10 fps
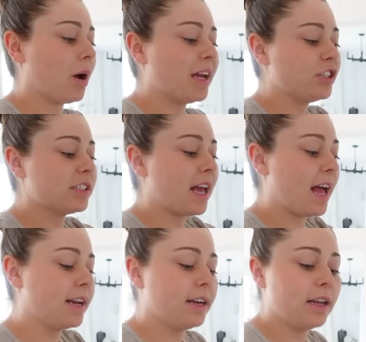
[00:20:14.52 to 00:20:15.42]
I just
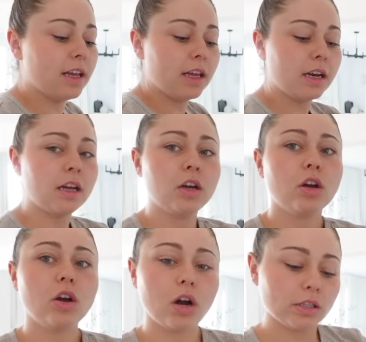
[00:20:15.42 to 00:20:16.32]
added in
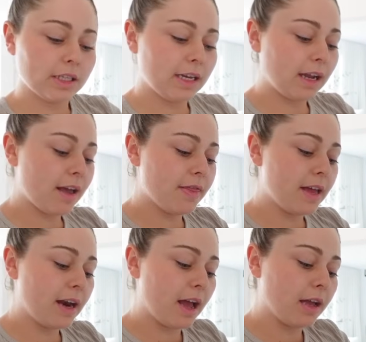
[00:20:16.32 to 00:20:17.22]
garlic and
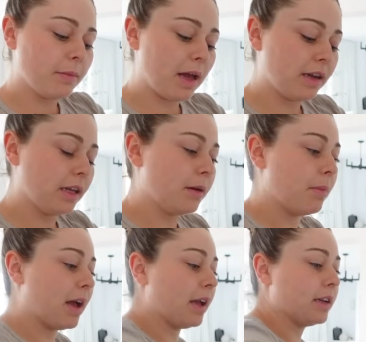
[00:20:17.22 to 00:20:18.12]
then I'm adding in
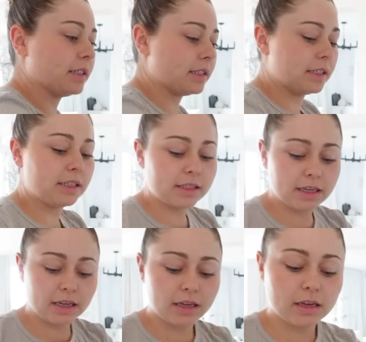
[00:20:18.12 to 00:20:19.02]
my
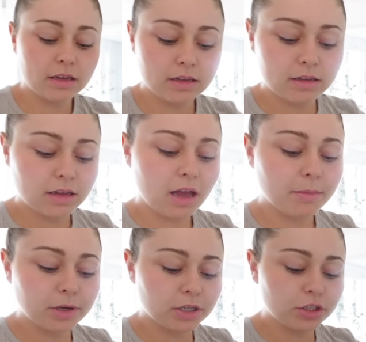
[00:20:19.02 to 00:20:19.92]
seasoning.
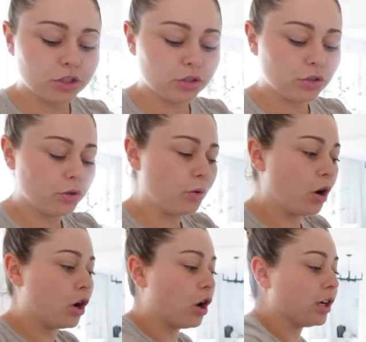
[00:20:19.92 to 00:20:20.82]
I'm gonna
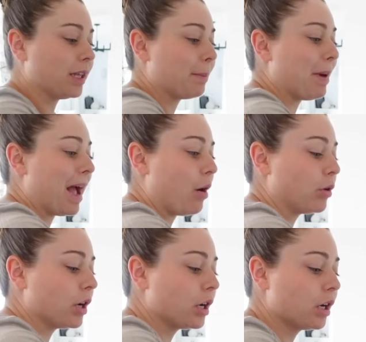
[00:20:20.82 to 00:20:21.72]
do garlic
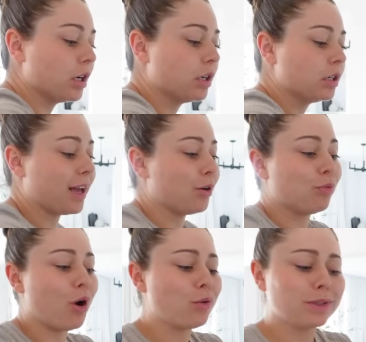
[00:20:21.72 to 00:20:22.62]
powder. Can't go
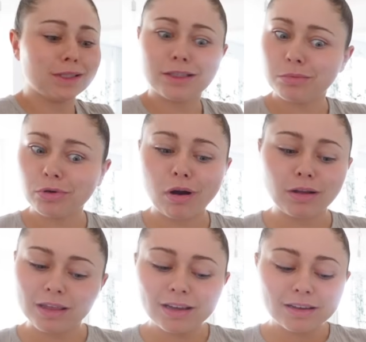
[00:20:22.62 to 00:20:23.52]
wrong with the double
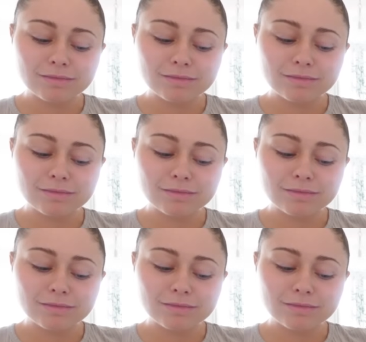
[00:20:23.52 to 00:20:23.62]
garlic.